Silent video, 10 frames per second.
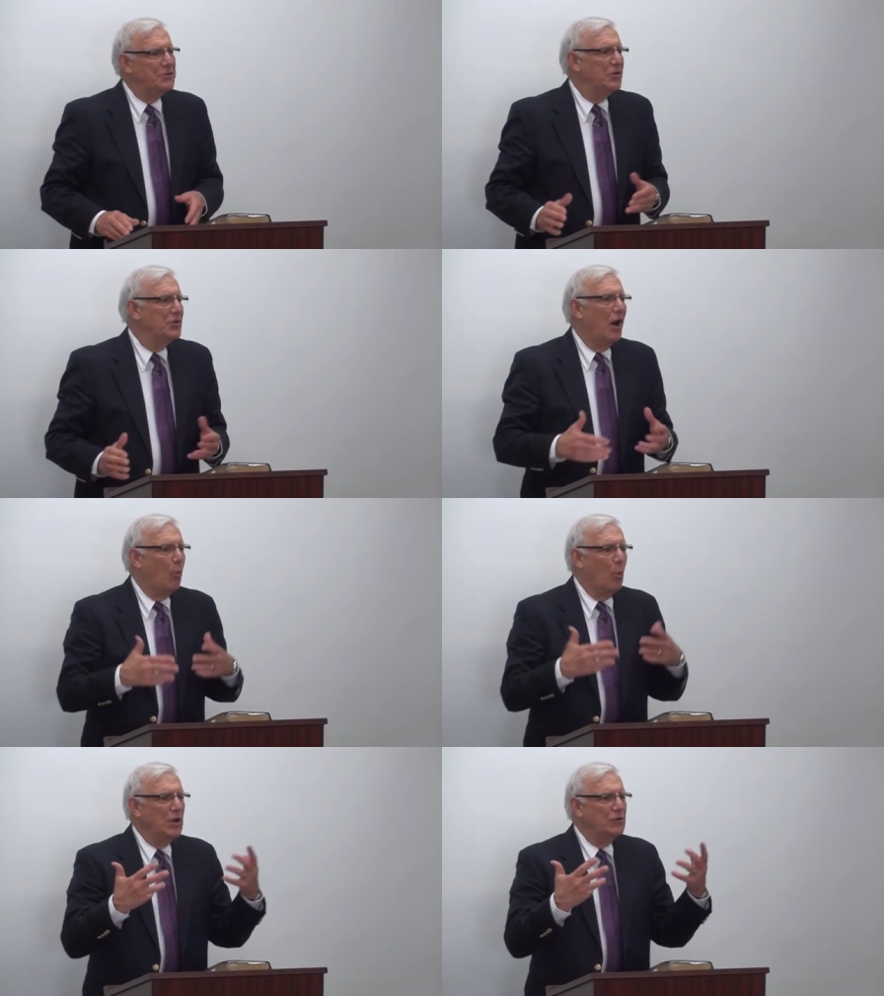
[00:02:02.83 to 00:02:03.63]
did
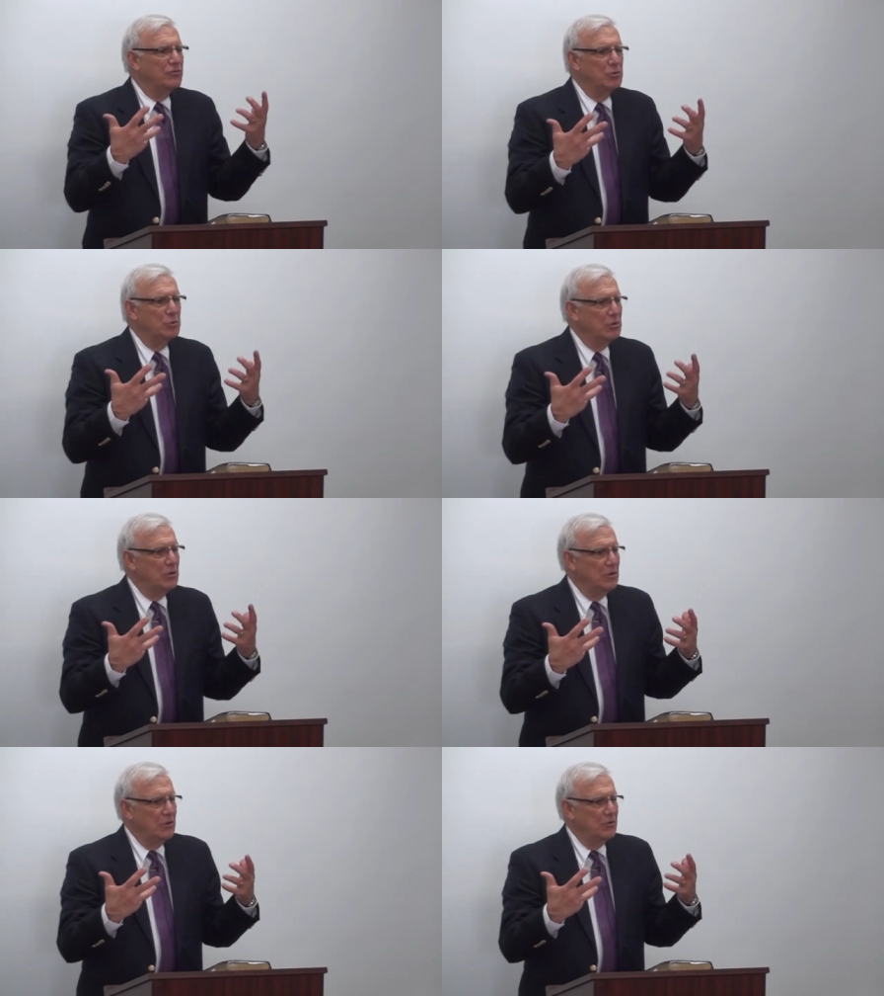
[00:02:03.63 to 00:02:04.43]
not want to
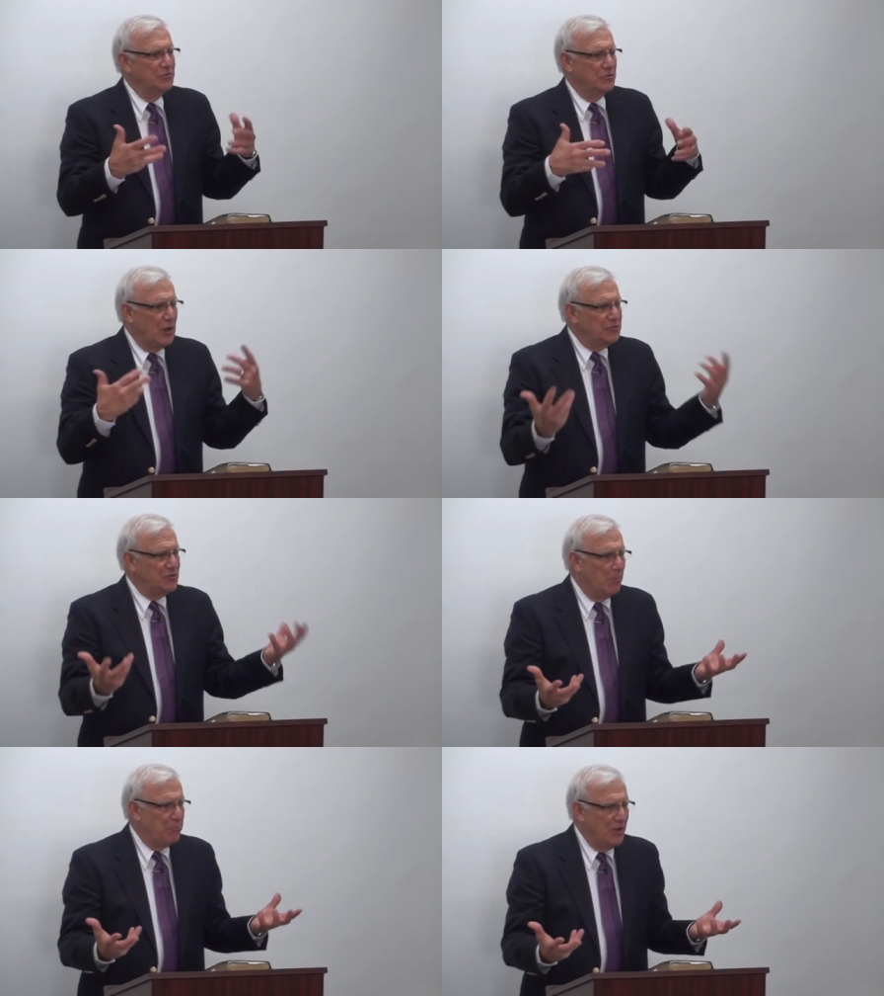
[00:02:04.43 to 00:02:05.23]
start
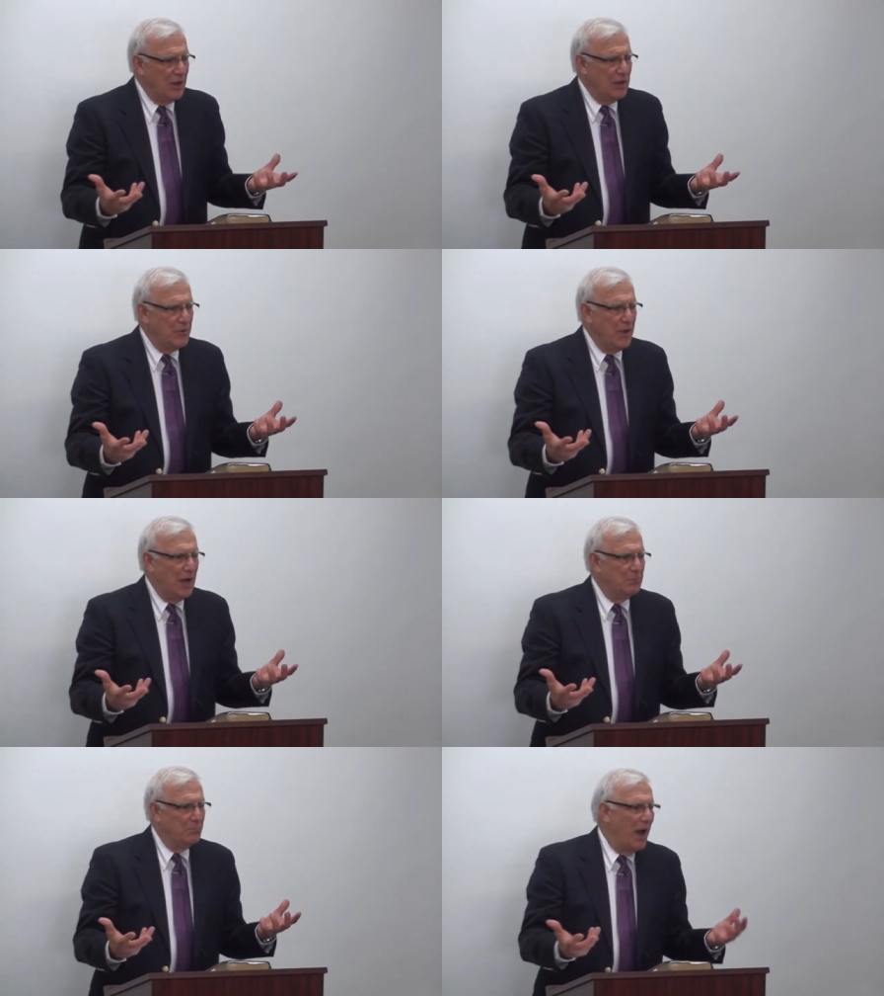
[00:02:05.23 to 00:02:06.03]
something
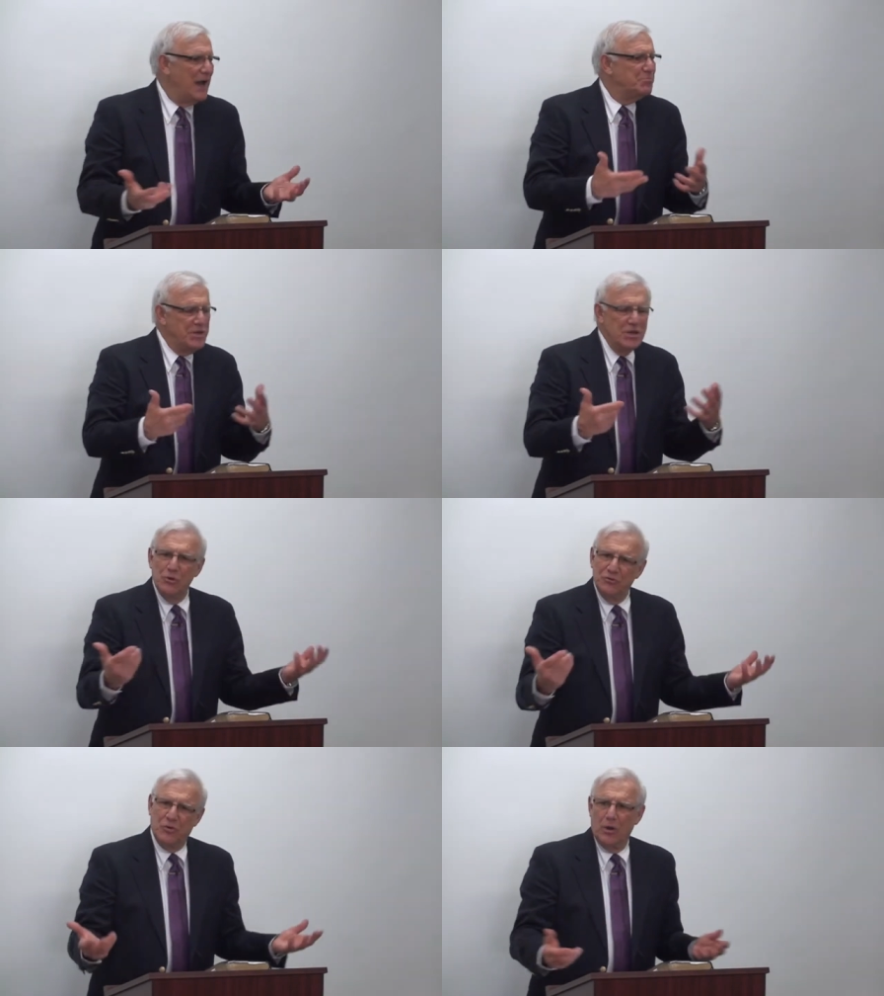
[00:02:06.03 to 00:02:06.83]
that might be a
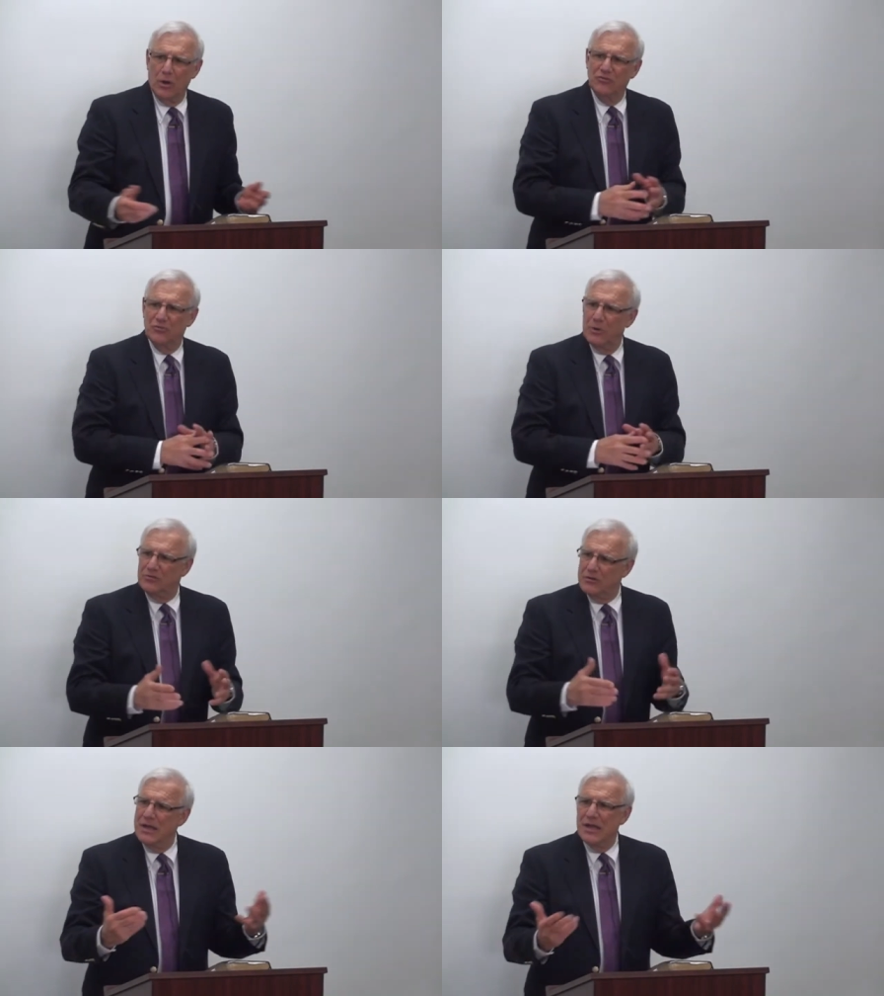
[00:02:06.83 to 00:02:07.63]
discouragement
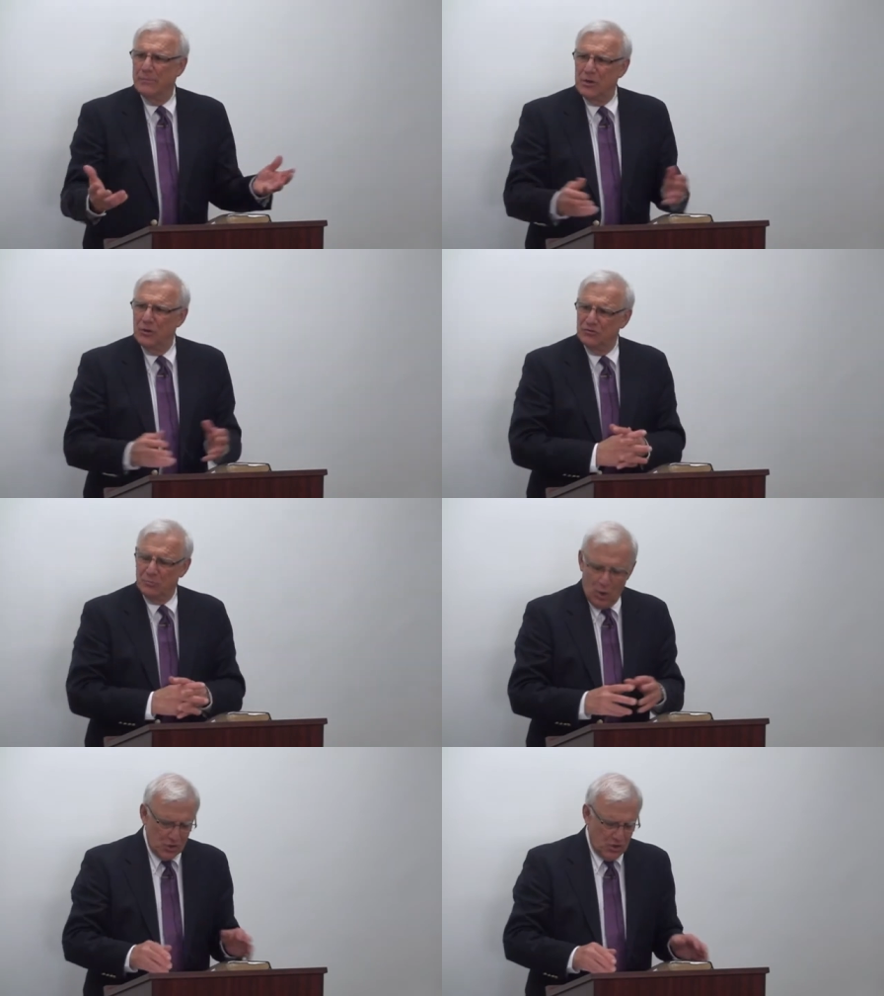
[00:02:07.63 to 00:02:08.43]
to him and his
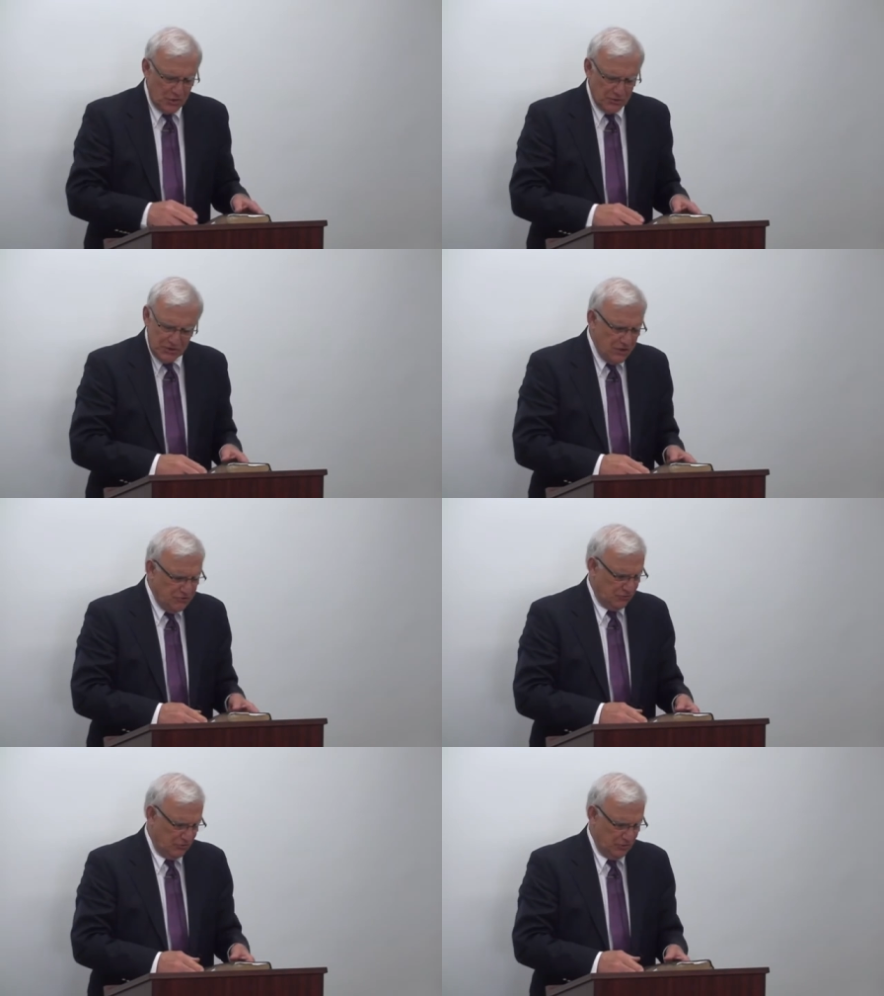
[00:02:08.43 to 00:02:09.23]
small
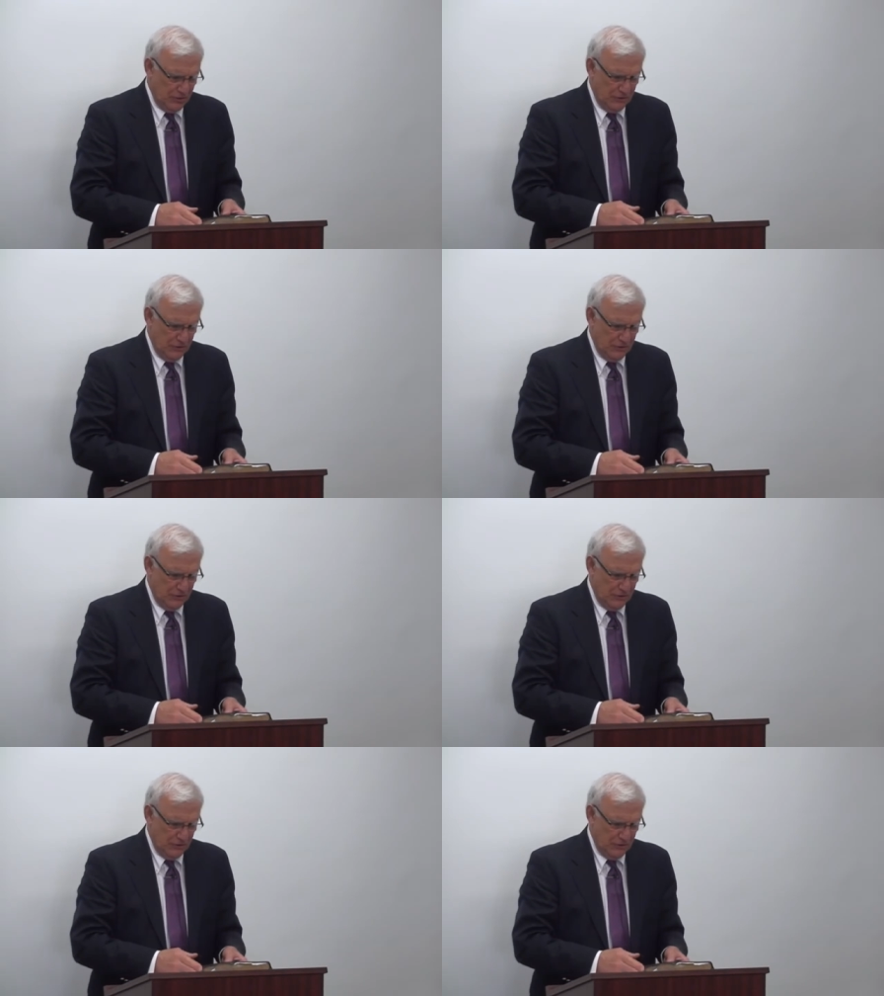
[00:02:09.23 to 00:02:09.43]
congregation.